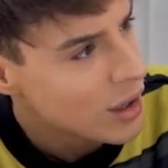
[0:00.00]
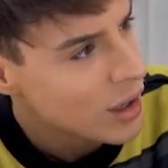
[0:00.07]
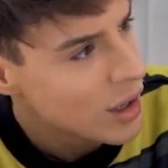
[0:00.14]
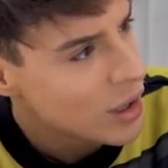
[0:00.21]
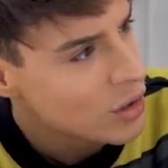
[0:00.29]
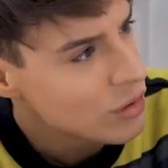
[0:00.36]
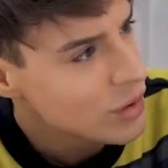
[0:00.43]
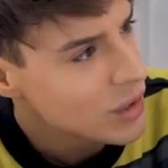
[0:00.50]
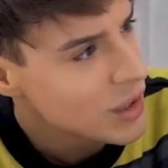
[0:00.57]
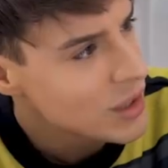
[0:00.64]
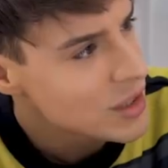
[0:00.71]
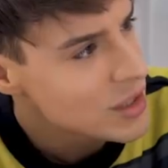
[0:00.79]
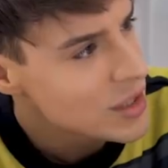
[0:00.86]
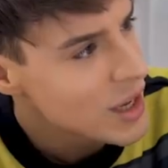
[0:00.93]
I don't really
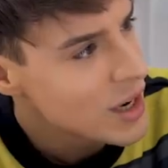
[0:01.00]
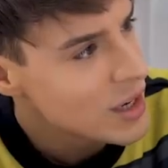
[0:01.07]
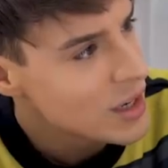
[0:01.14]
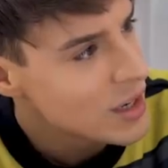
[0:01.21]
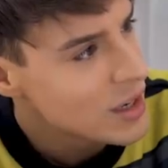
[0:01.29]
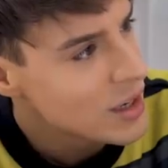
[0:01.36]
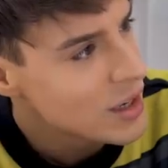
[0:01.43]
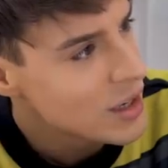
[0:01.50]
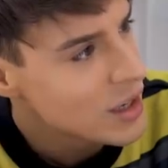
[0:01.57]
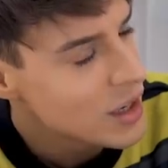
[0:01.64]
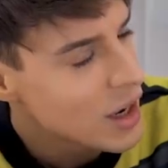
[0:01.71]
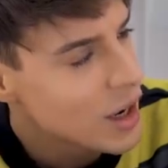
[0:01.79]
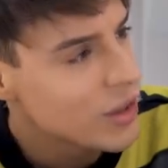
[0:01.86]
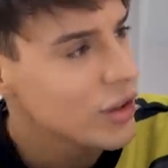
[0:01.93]
understand.
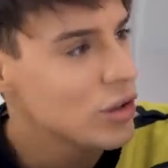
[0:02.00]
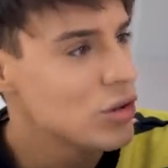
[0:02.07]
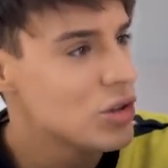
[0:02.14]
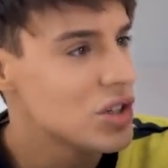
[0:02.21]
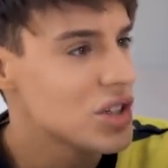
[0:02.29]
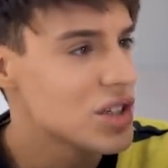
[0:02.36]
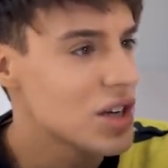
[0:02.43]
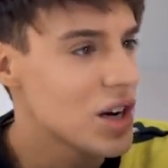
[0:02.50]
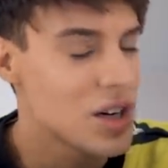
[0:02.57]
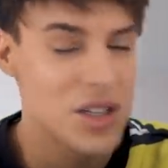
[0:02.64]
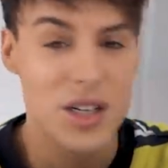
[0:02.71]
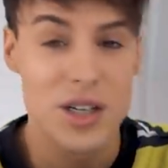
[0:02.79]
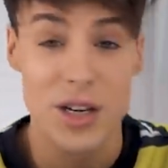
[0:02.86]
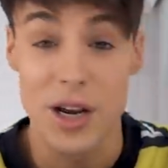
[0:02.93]
I think you just
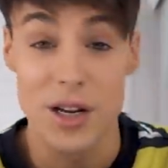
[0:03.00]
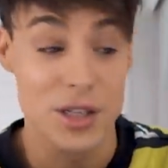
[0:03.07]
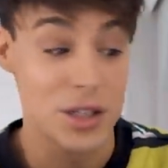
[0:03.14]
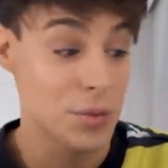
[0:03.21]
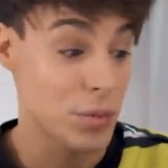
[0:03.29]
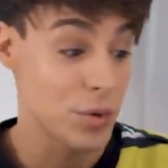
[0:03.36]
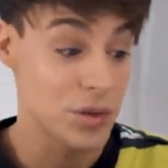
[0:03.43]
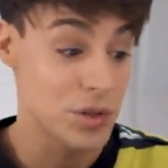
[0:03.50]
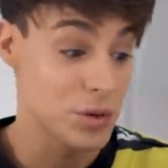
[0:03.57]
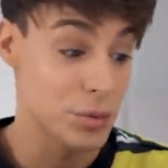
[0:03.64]
touch it and it's supposed to